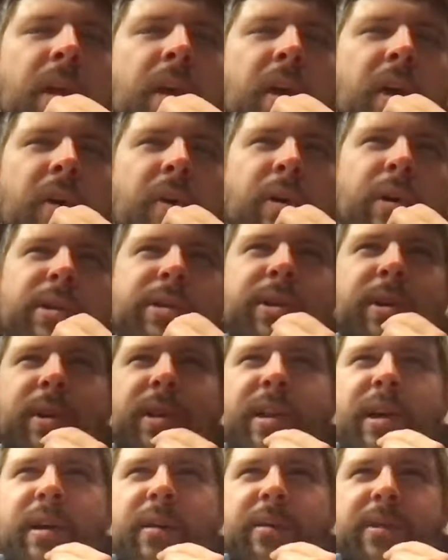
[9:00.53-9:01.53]
Also, I
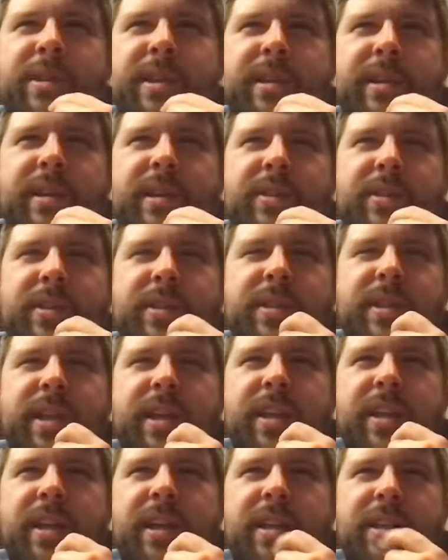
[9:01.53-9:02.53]
thought it was
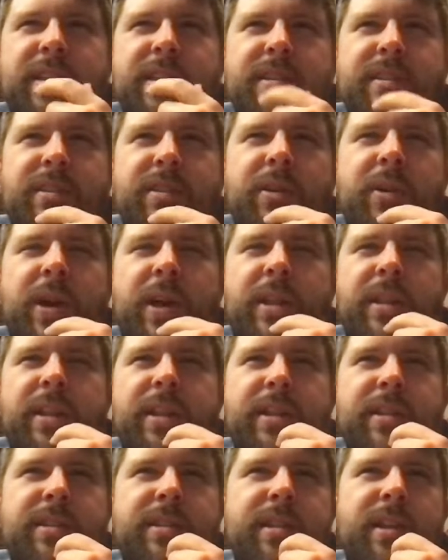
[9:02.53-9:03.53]
interesting that you had
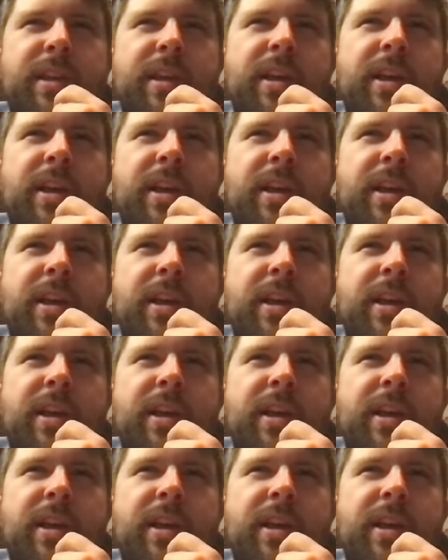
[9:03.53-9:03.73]
these